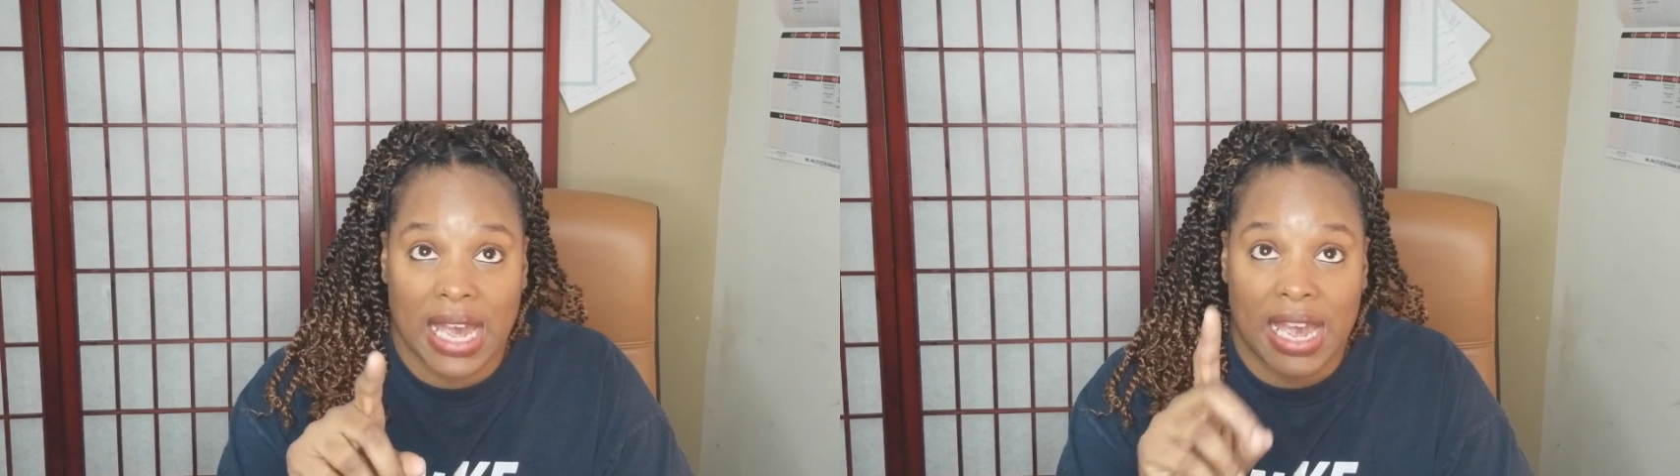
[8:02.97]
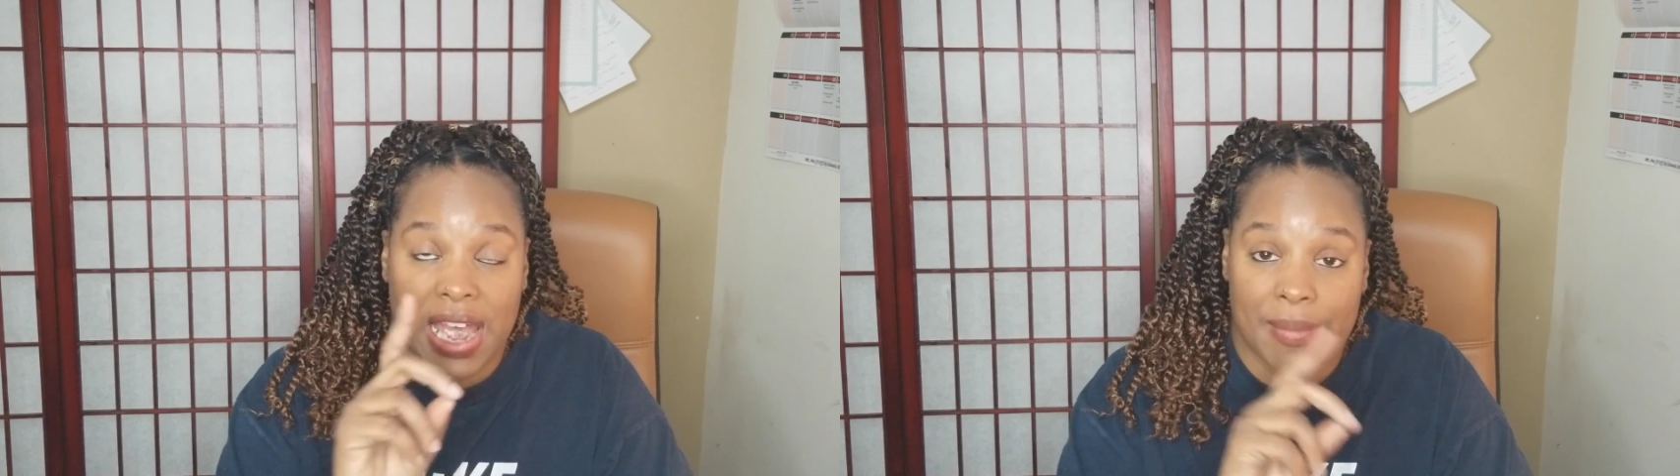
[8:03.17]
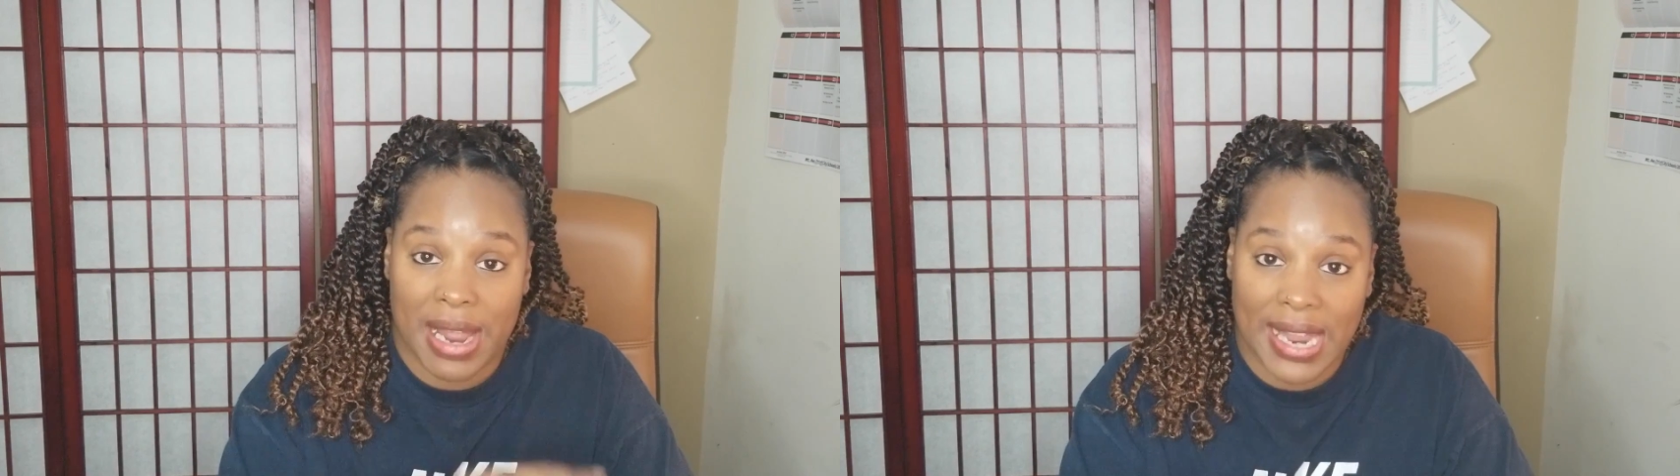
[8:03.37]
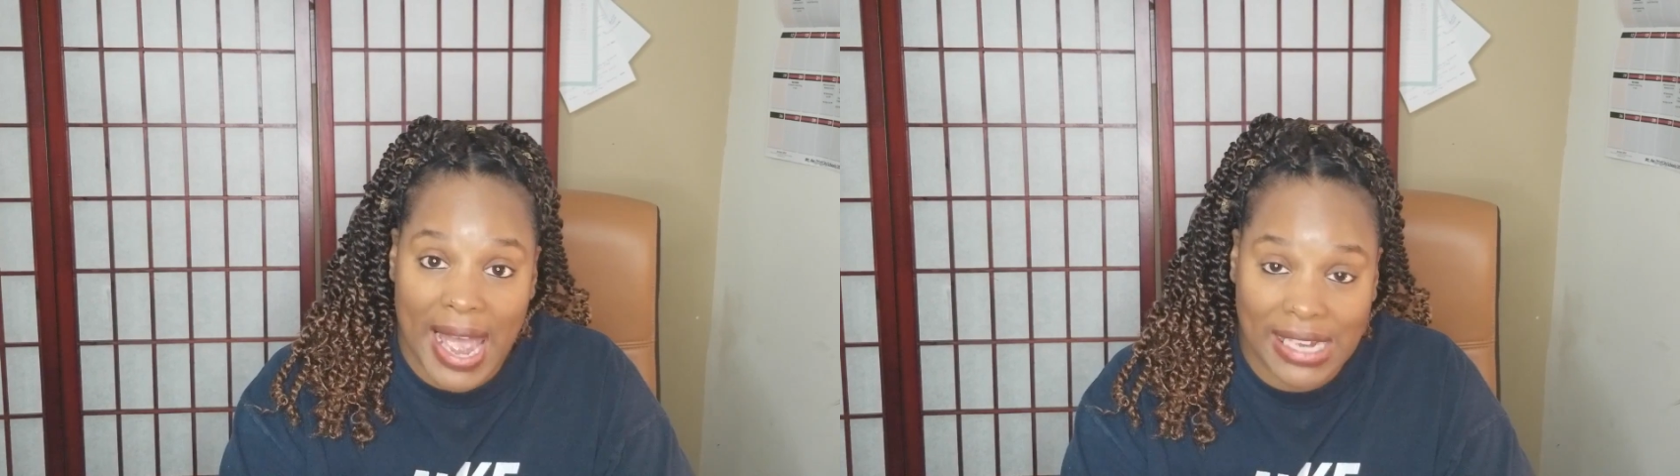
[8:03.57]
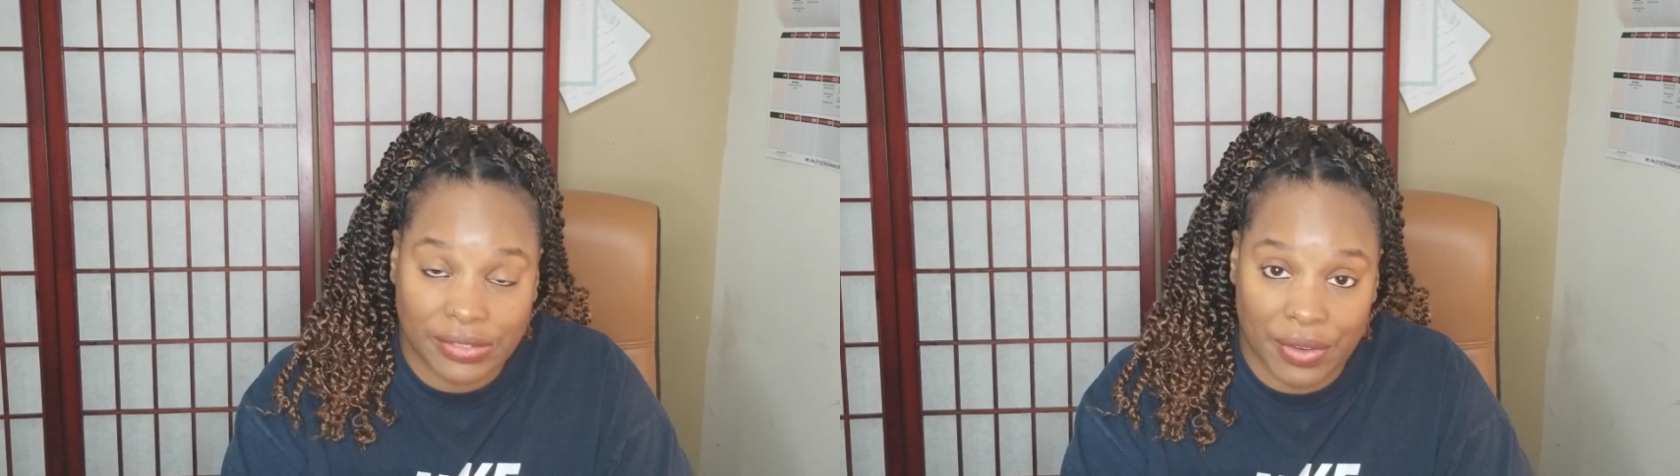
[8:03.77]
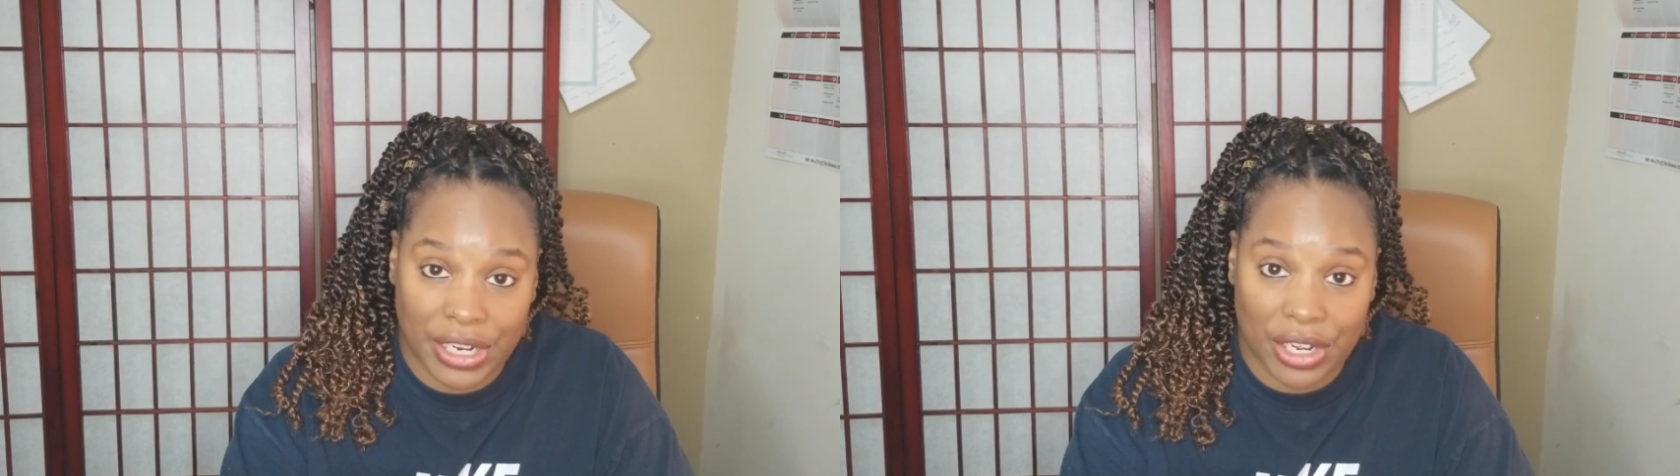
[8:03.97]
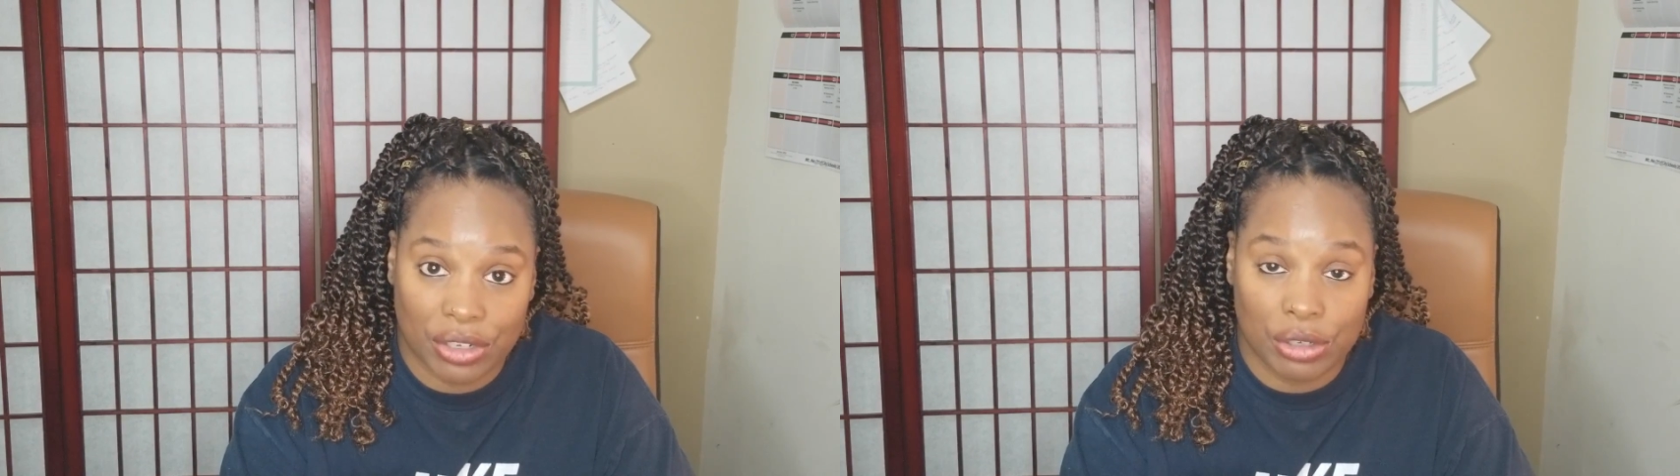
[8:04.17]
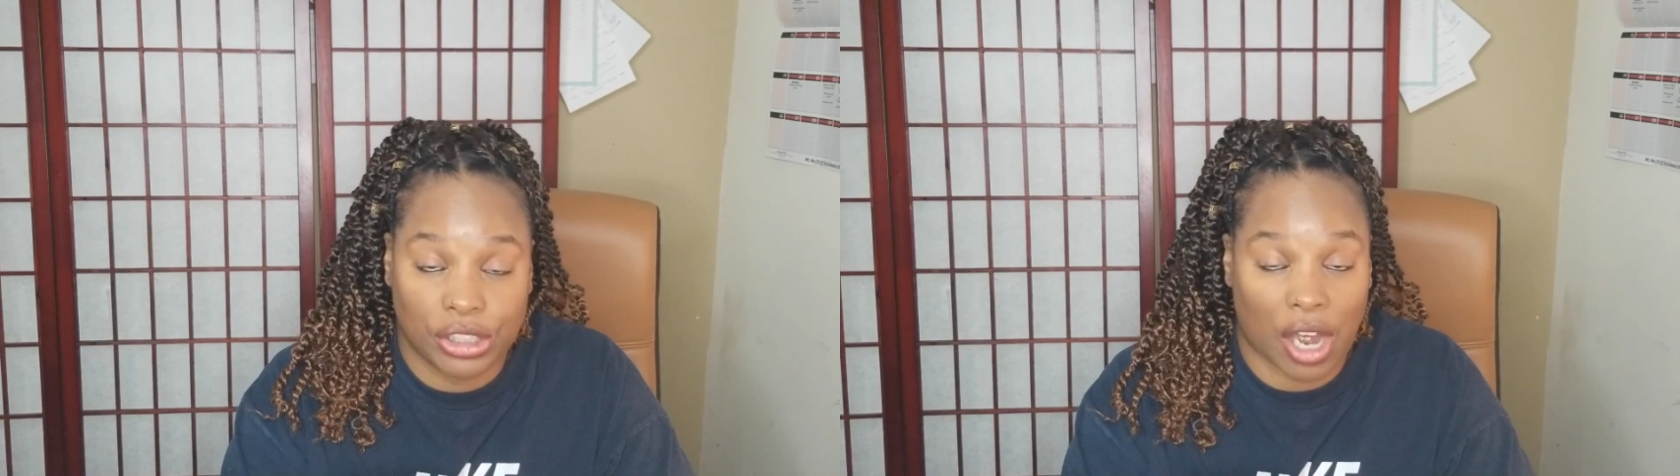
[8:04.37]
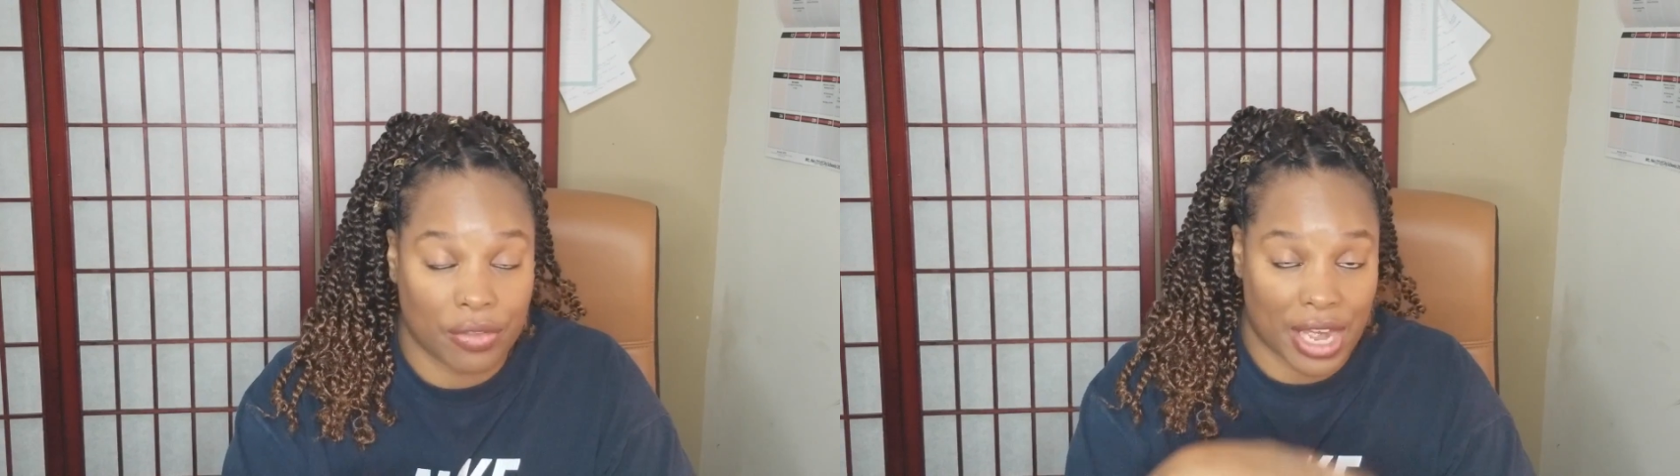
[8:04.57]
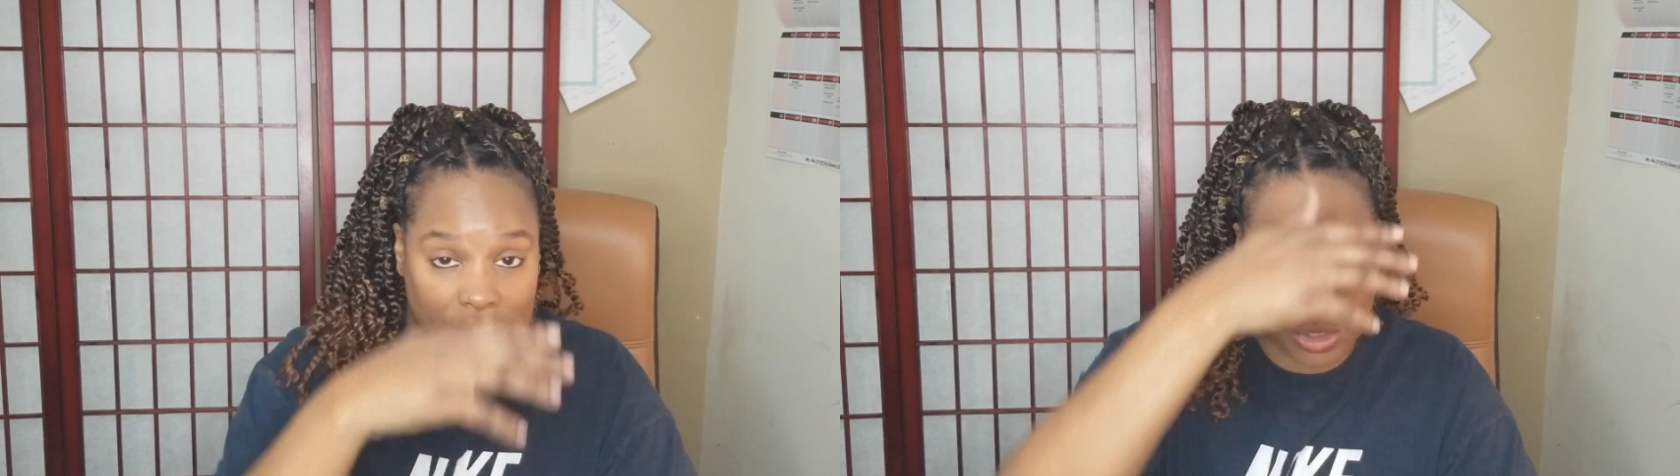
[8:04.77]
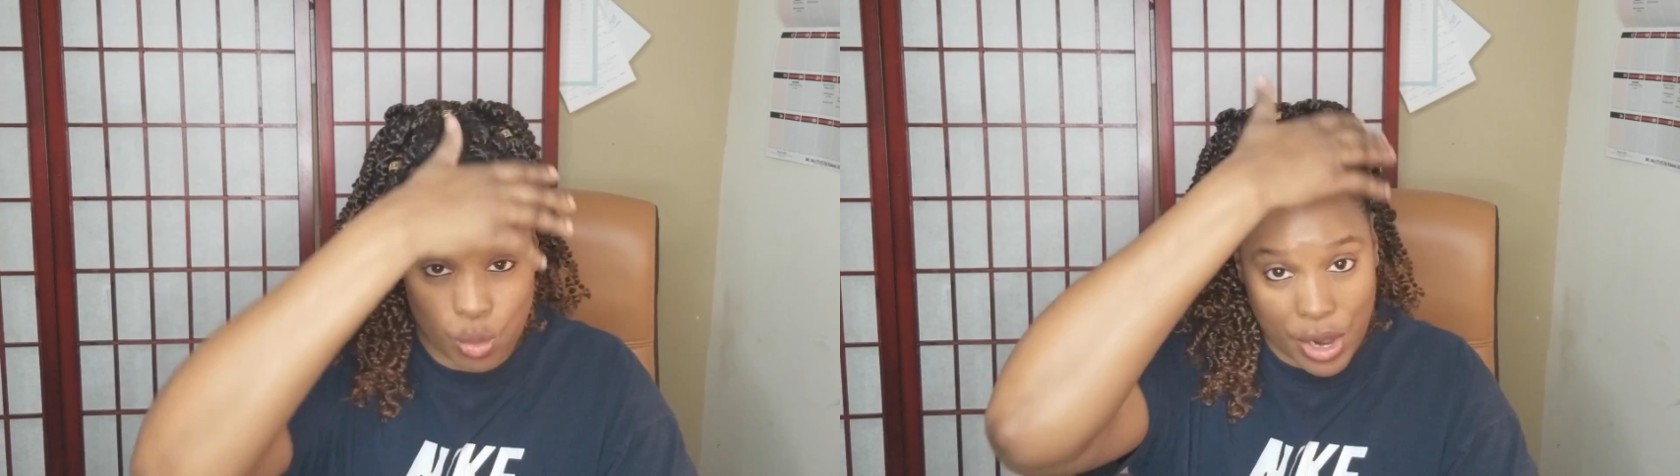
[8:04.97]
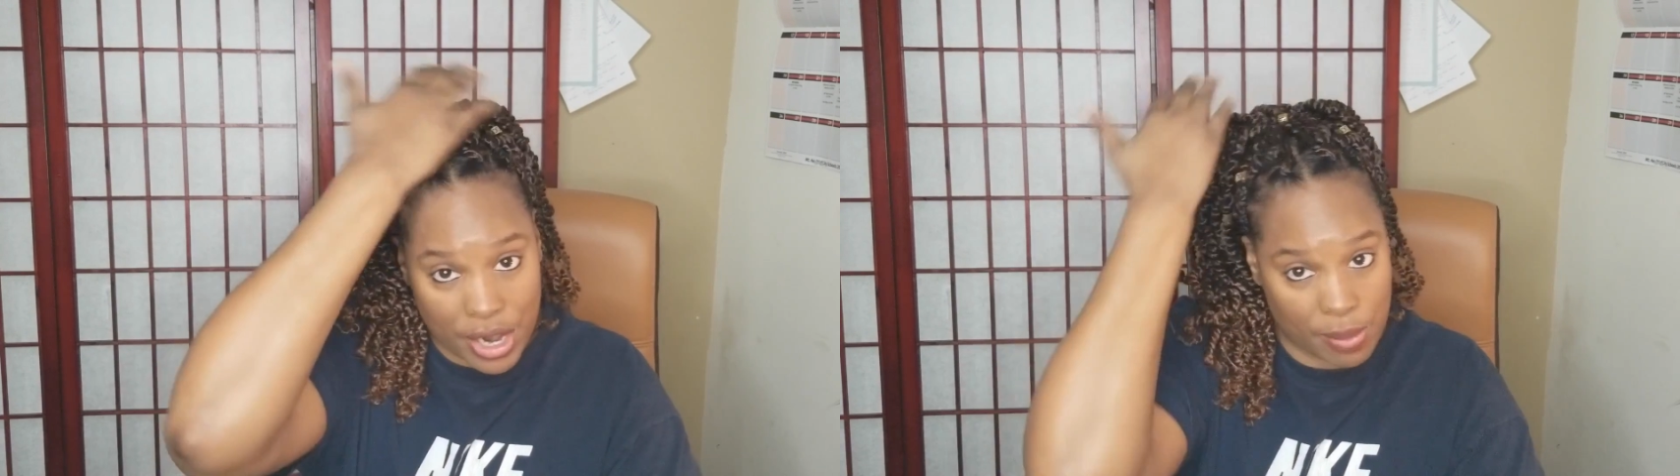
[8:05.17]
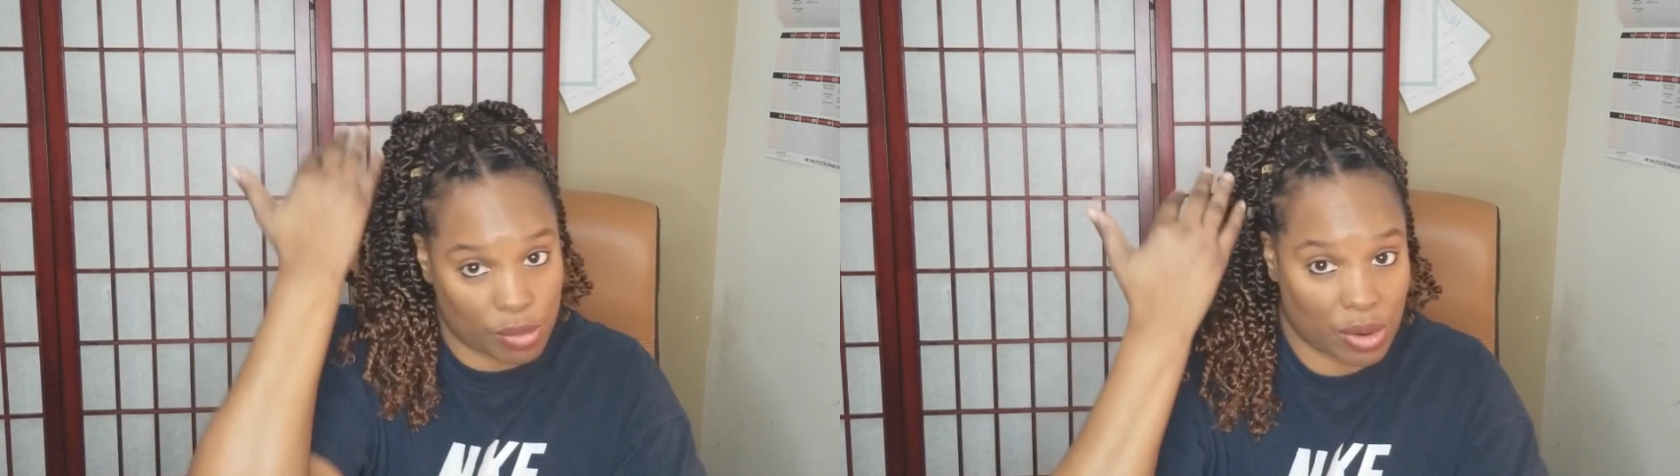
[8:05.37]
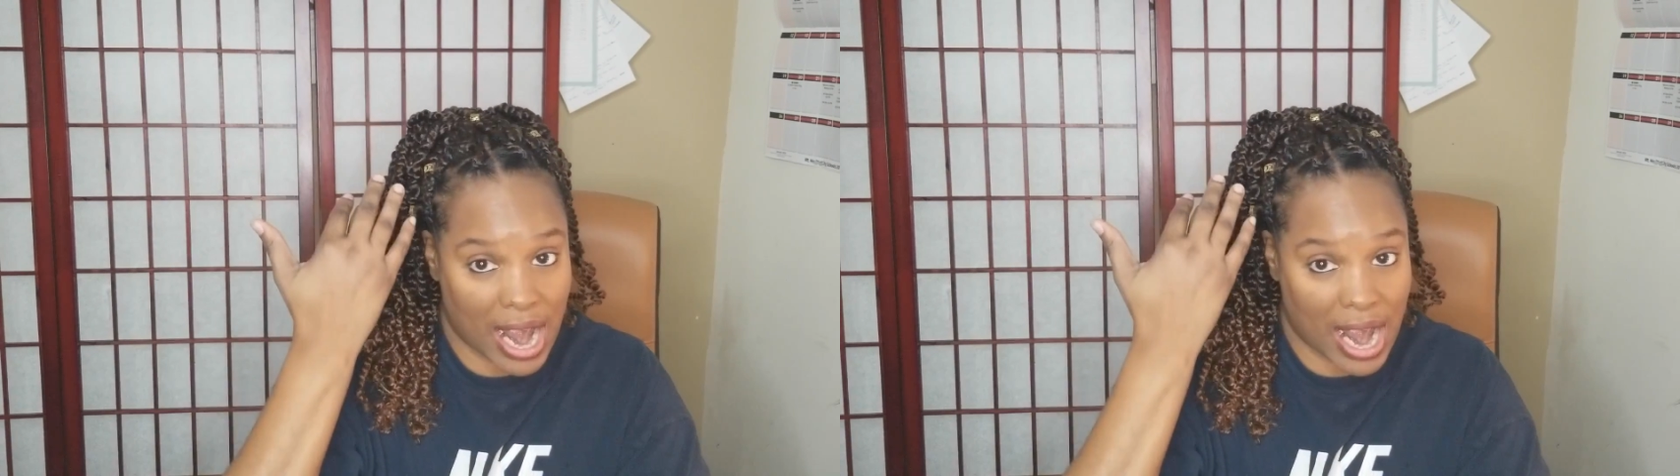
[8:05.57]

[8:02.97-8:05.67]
in my last video, you saw that I used to wear them.